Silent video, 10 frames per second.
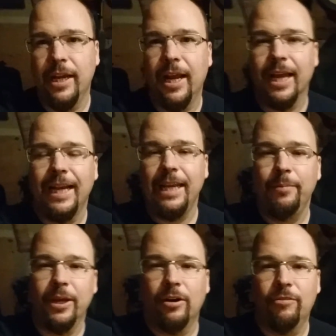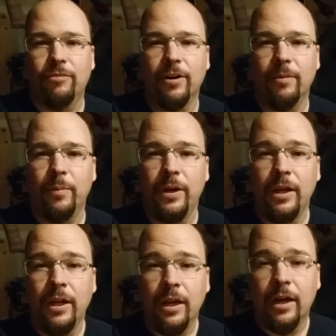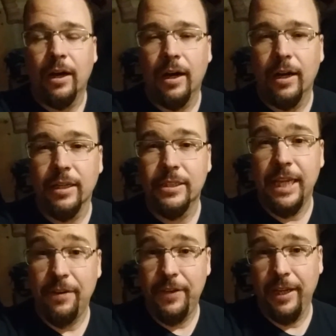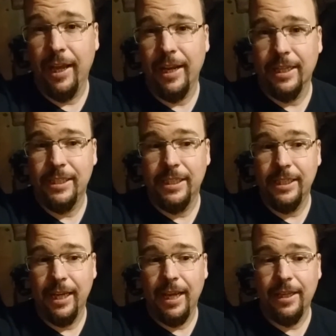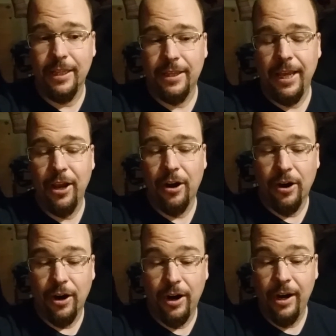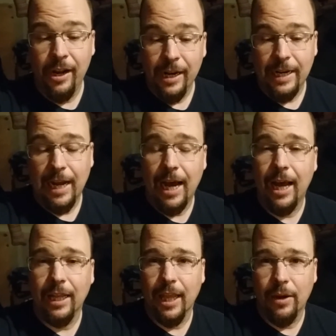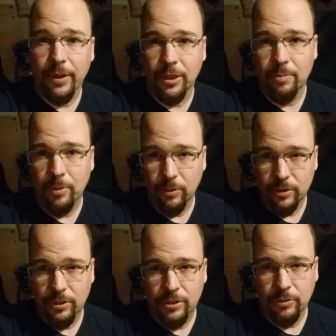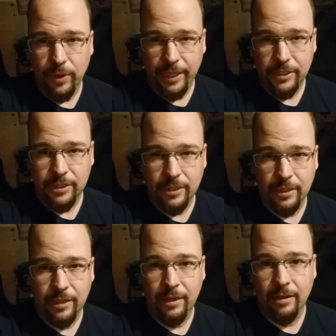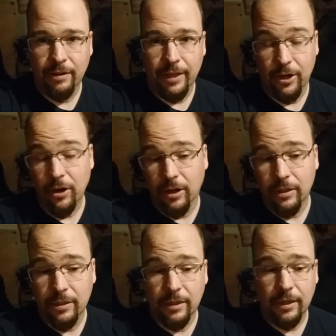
night I got an email from safety at SCCA that they are not allowing the Bolt to race at all.